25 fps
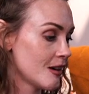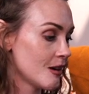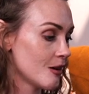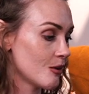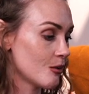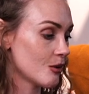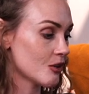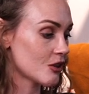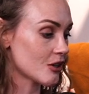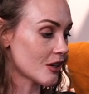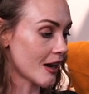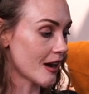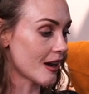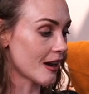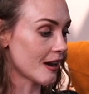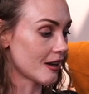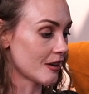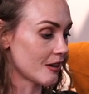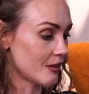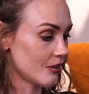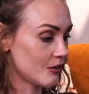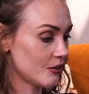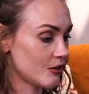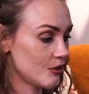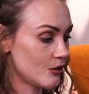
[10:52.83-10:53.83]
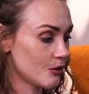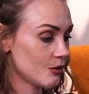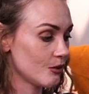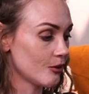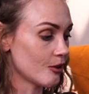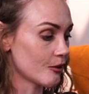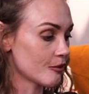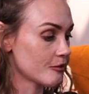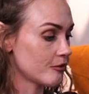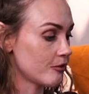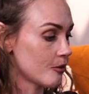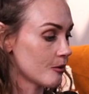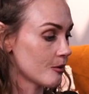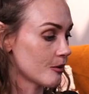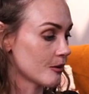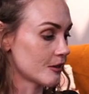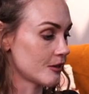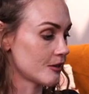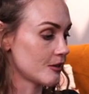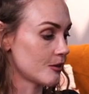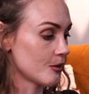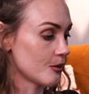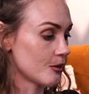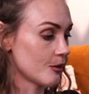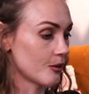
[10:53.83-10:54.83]
which I do look forward
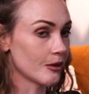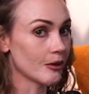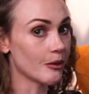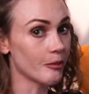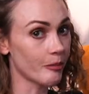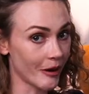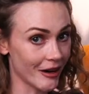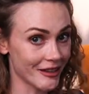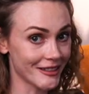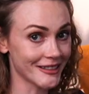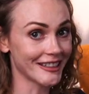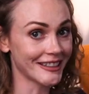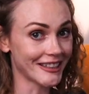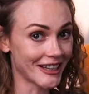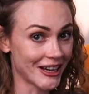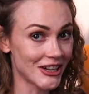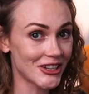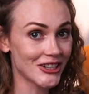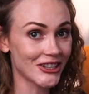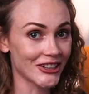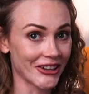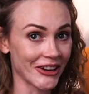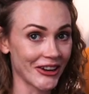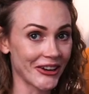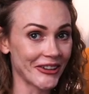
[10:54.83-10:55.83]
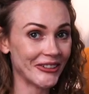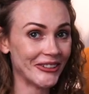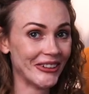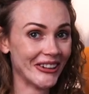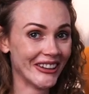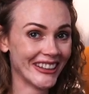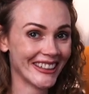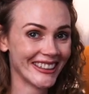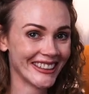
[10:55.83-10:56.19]
to the presentation of.